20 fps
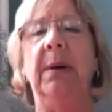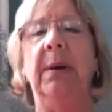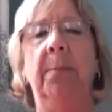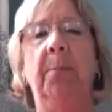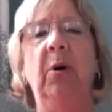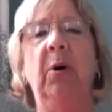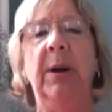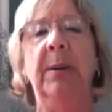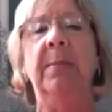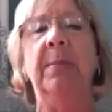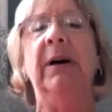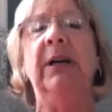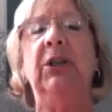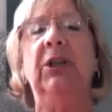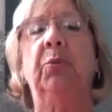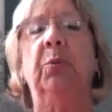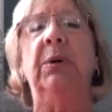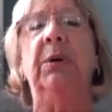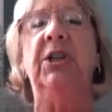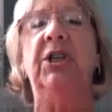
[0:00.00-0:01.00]
but pretty
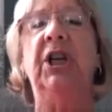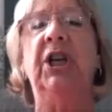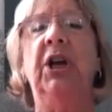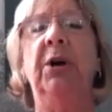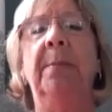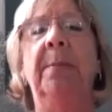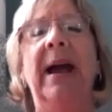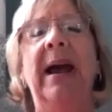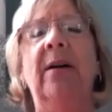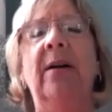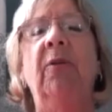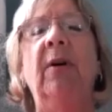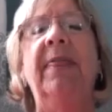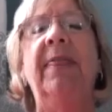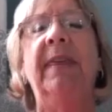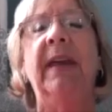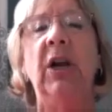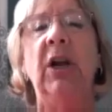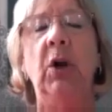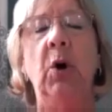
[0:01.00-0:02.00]
much resume
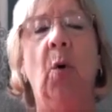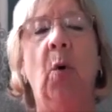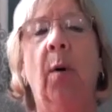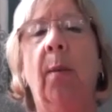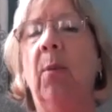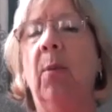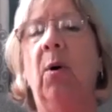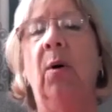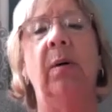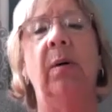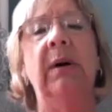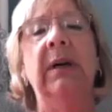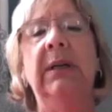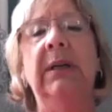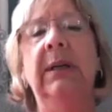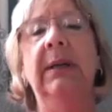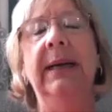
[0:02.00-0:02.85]
everything normal